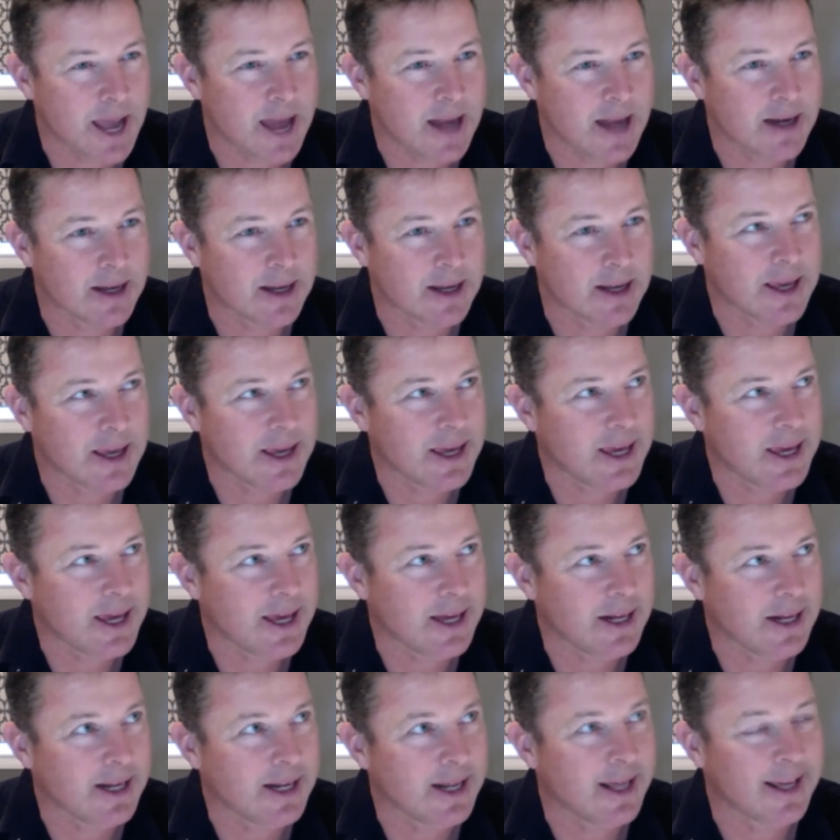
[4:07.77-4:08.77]
and a
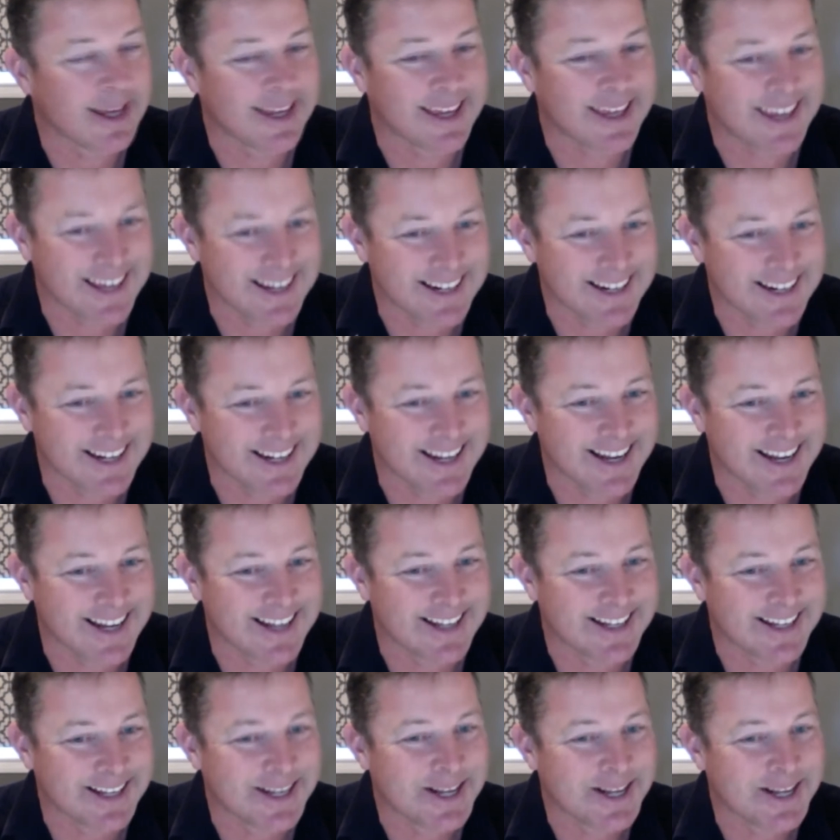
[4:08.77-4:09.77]

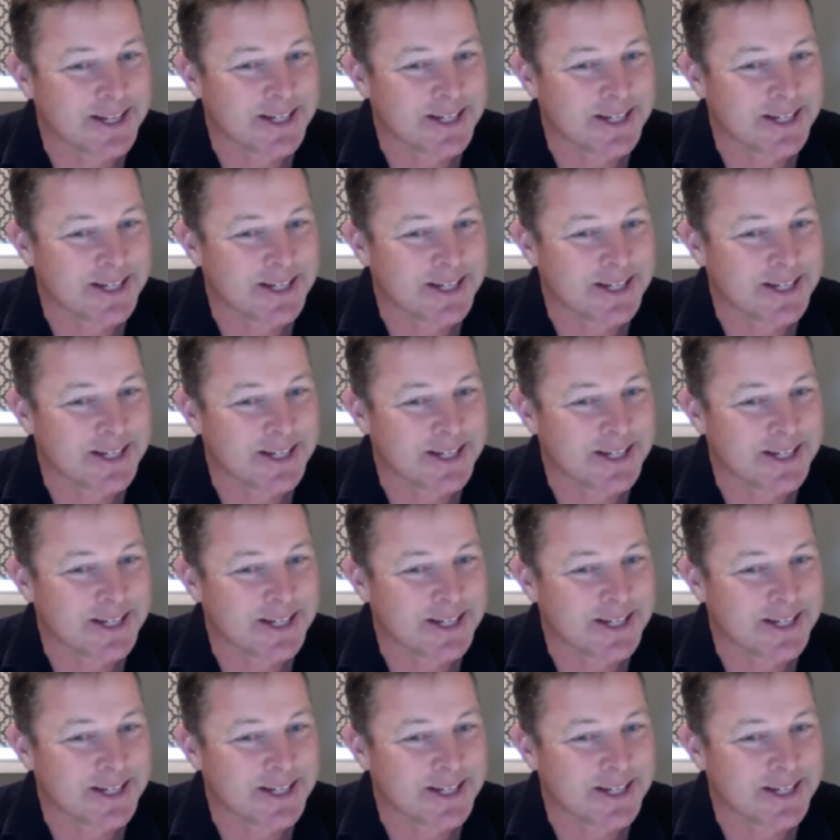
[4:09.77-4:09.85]
killing